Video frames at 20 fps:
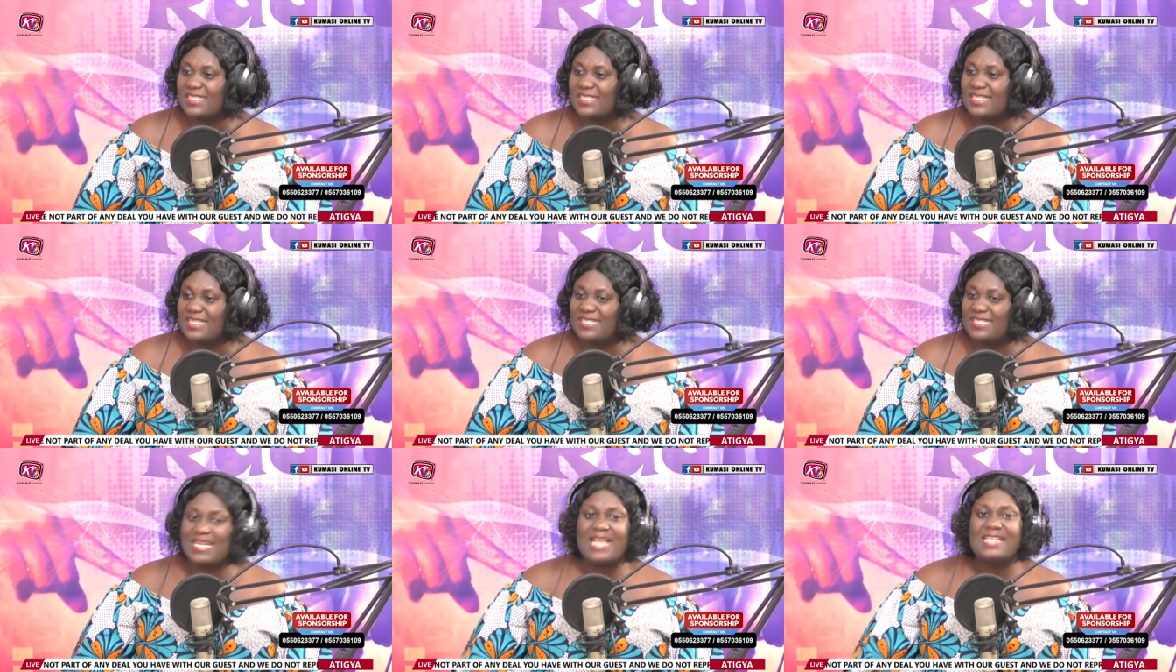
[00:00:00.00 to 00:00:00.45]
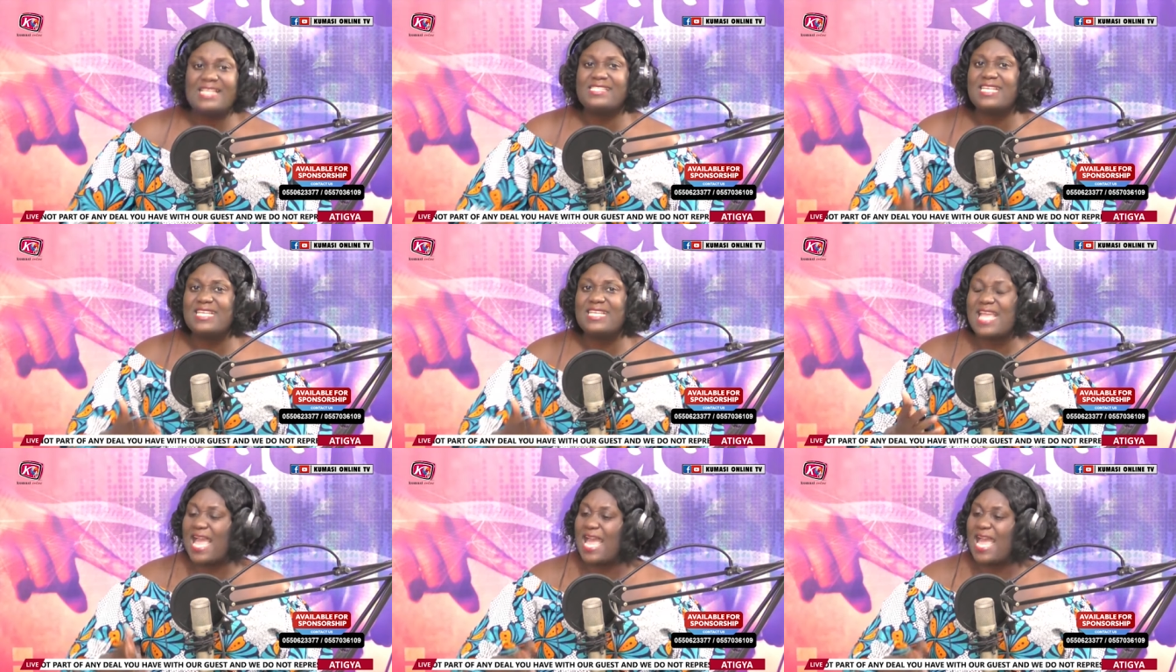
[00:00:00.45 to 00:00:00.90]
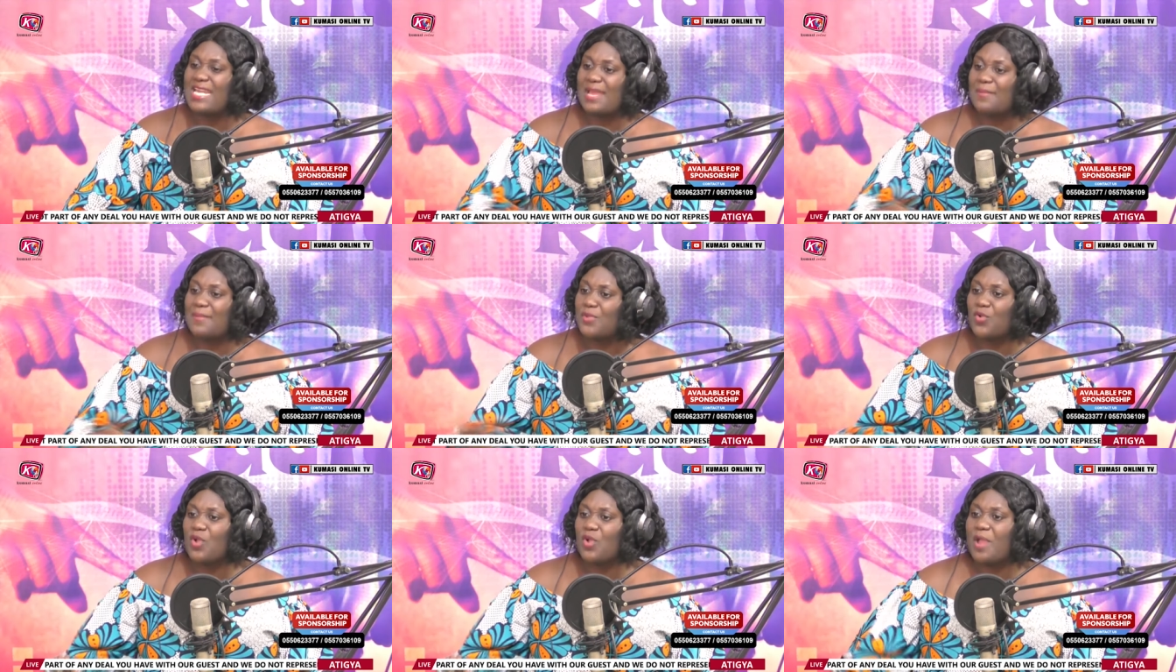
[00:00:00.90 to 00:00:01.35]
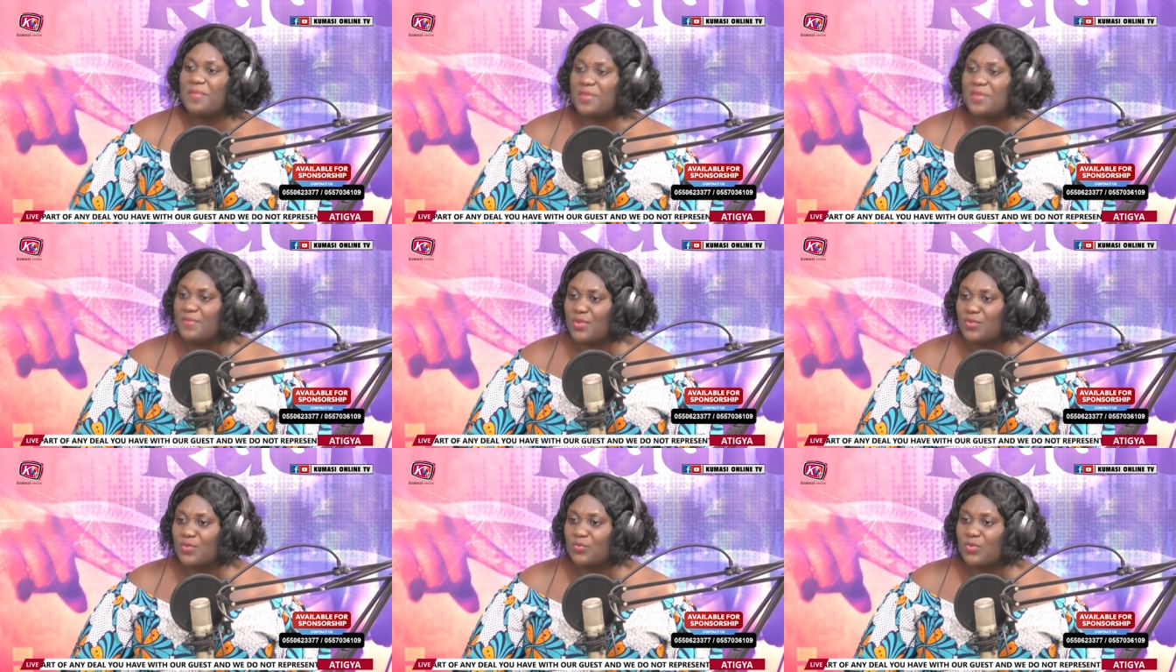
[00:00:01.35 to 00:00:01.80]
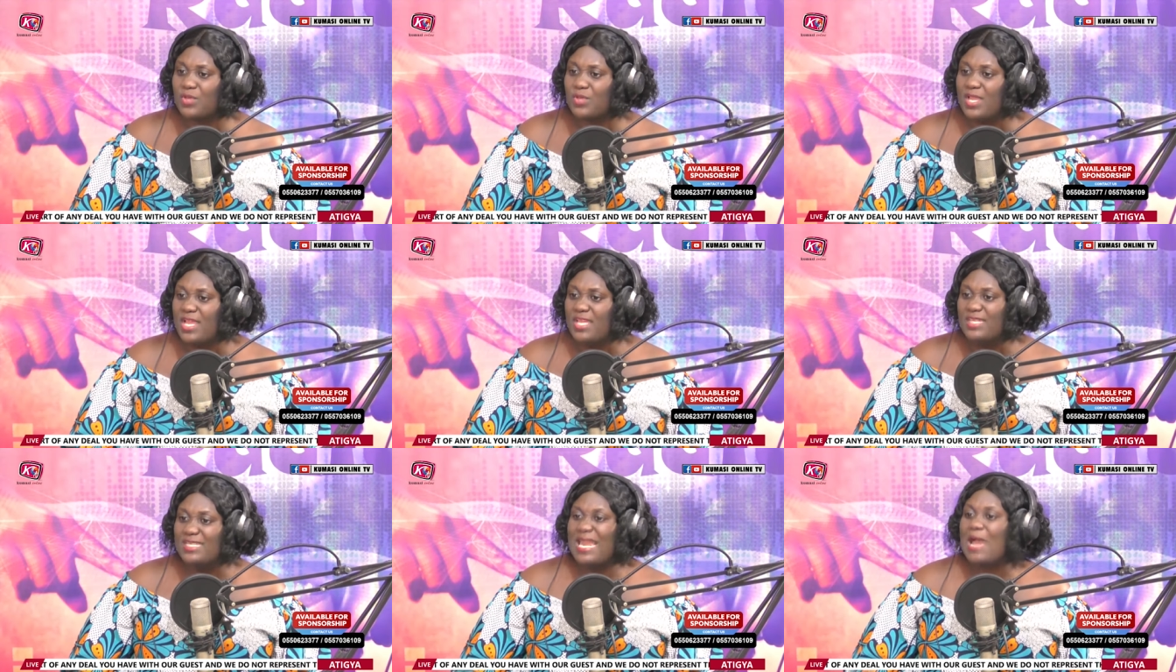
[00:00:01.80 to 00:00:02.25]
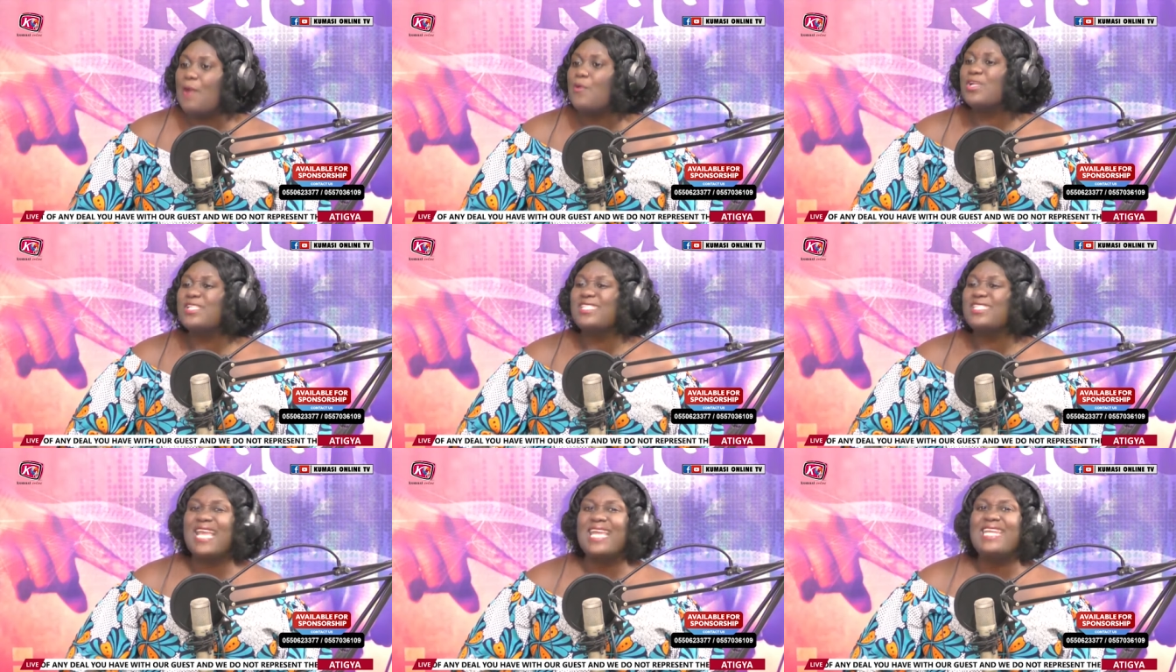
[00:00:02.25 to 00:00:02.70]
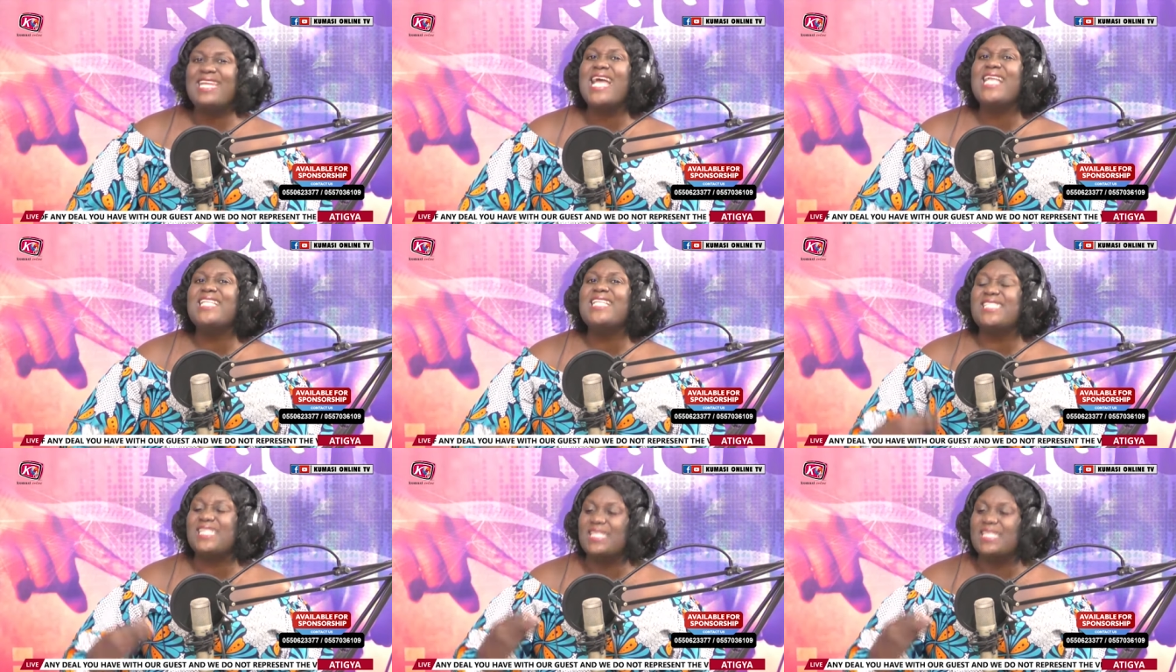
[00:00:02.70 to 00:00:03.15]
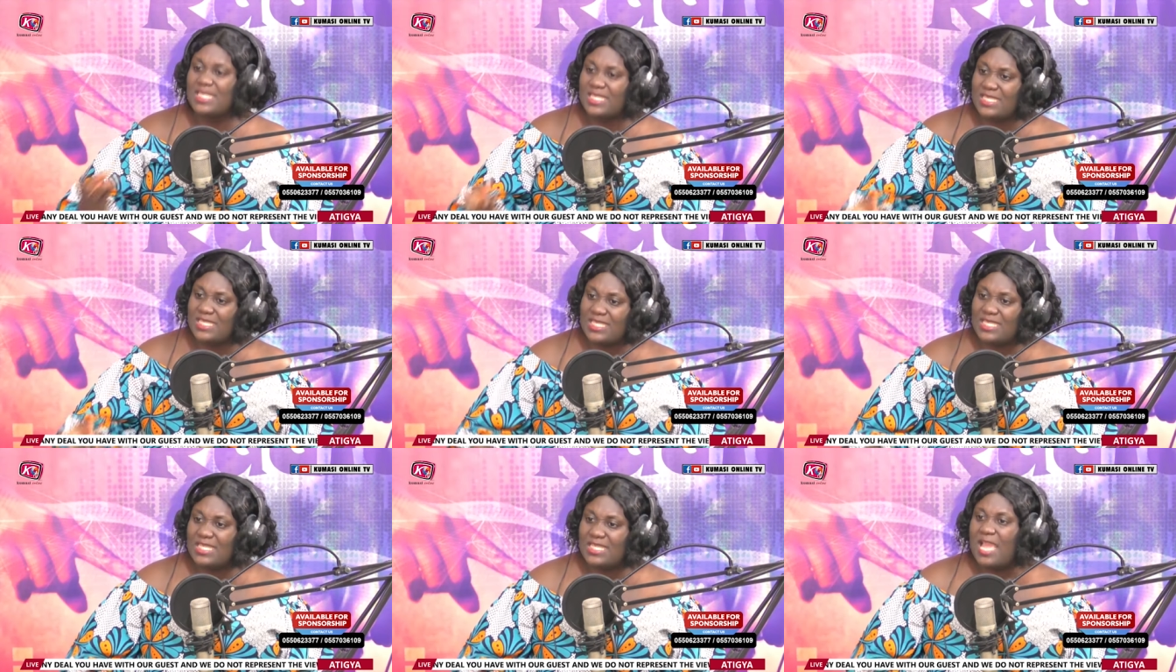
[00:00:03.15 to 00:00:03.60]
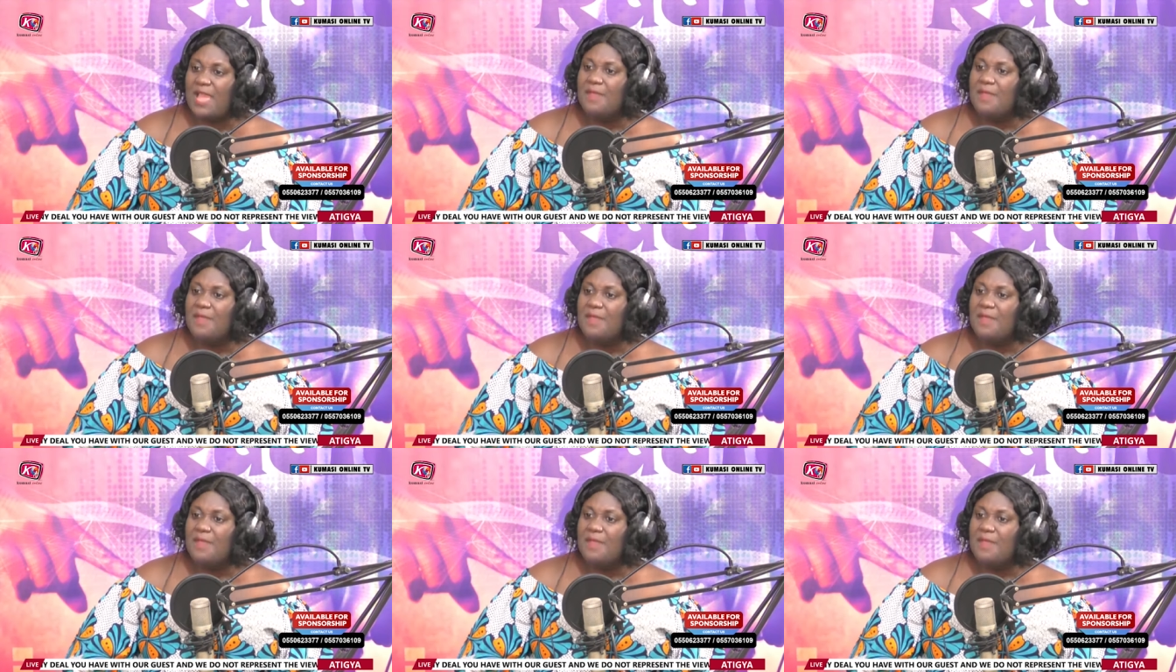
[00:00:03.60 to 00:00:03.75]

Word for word: now say, I make me now on shy down Jenny D.